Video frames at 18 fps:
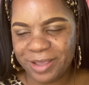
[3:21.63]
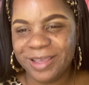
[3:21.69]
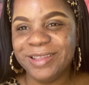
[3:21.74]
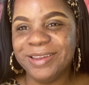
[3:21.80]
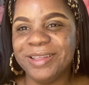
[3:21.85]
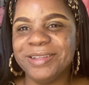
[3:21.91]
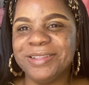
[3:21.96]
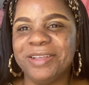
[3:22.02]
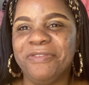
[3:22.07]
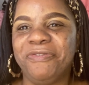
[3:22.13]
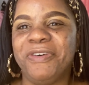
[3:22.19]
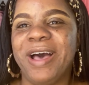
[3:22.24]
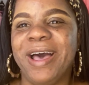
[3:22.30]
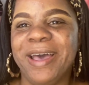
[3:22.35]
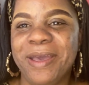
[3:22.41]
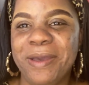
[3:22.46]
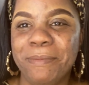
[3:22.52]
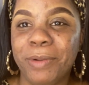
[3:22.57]
it looked
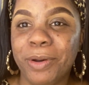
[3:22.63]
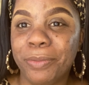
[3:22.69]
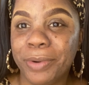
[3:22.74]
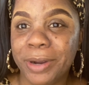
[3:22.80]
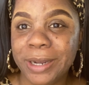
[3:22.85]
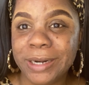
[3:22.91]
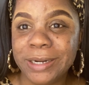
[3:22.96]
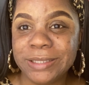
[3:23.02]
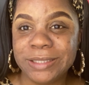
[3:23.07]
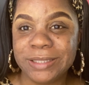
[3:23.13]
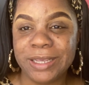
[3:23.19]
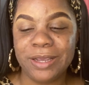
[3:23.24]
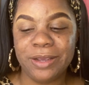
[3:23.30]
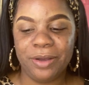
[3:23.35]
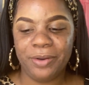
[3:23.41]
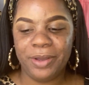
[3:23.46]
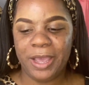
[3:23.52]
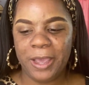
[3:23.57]
fine, but we're gonna
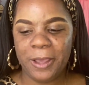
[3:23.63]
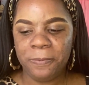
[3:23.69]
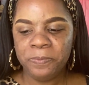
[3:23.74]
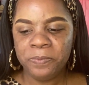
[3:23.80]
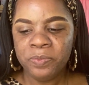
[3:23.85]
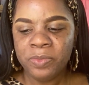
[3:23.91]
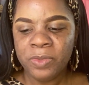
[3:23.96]
see, okay?